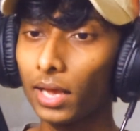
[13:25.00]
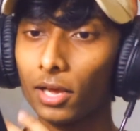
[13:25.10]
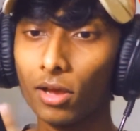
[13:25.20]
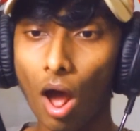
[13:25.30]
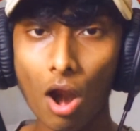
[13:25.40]

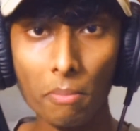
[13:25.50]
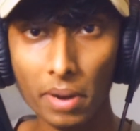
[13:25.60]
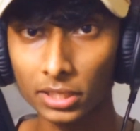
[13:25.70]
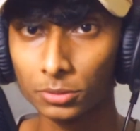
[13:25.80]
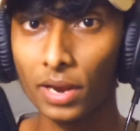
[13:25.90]
like
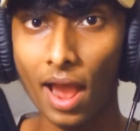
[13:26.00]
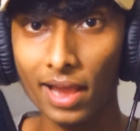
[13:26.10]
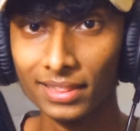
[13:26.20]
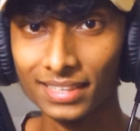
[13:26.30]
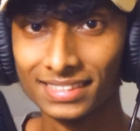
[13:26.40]
garbage
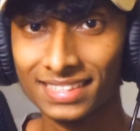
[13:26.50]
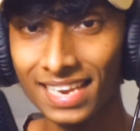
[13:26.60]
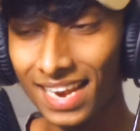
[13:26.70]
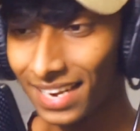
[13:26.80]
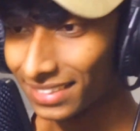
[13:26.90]
behind the
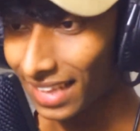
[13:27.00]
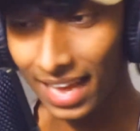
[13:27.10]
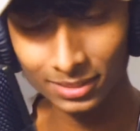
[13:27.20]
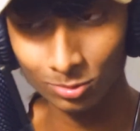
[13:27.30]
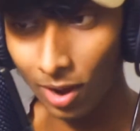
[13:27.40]
scenes.
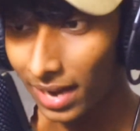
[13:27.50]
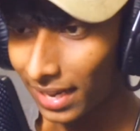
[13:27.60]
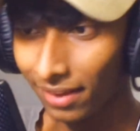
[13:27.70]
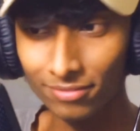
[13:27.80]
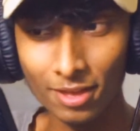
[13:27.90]
That's
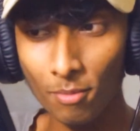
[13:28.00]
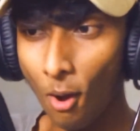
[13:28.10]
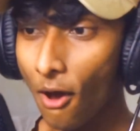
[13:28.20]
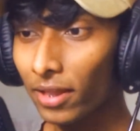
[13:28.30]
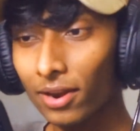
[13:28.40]
right, give them
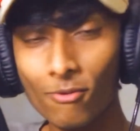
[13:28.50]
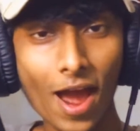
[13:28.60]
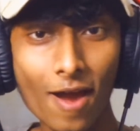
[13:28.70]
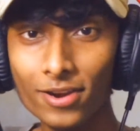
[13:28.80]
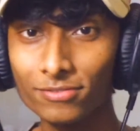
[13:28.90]
all a
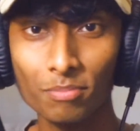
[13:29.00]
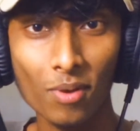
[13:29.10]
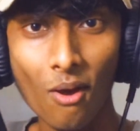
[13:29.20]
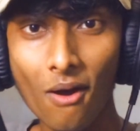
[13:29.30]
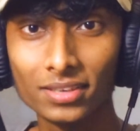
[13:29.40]
round of
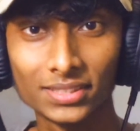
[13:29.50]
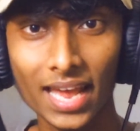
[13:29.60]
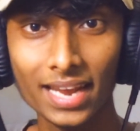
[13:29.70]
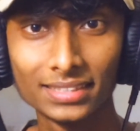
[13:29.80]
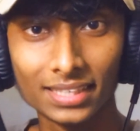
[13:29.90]
applause,
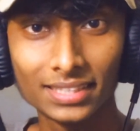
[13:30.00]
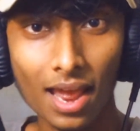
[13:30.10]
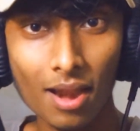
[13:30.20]
ladies and